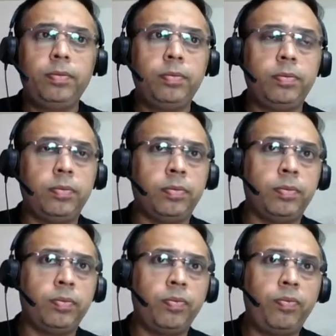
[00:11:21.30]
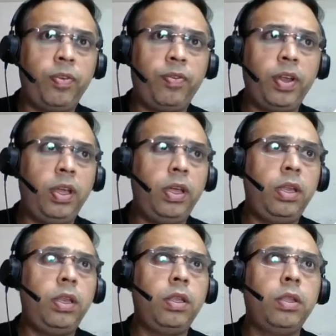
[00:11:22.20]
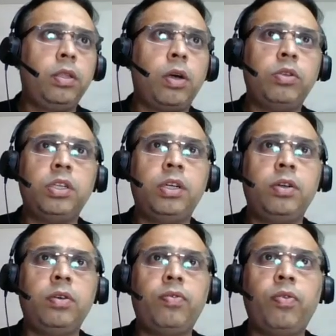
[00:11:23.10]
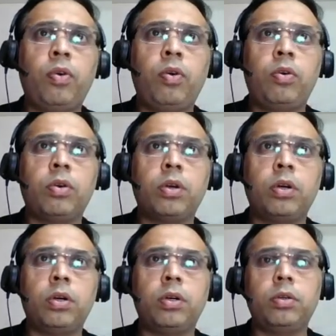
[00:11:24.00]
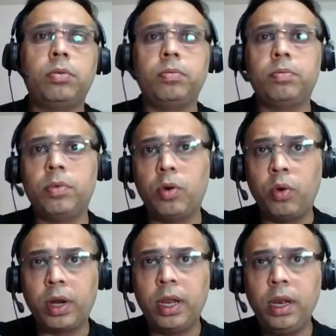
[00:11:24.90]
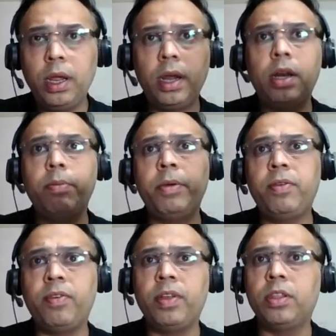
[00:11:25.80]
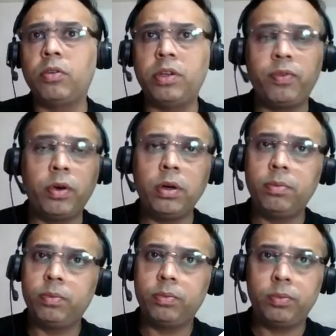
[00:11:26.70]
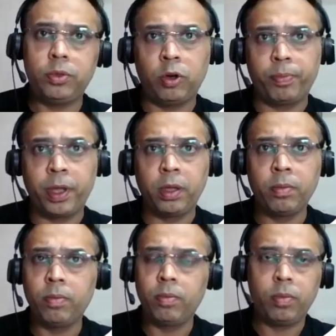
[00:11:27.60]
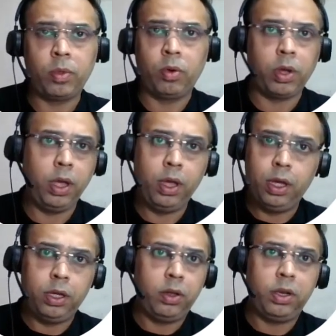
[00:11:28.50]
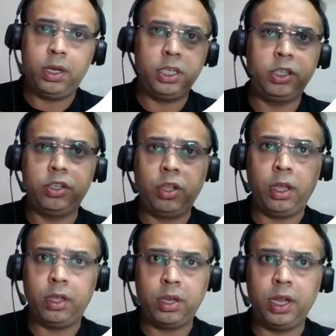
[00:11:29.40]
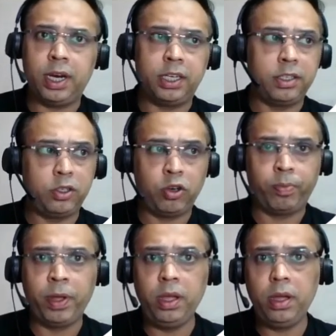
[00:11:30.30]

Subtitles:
15,000 for hotel, and remain 15,000 for shopping. Okay, just three heads: shopping,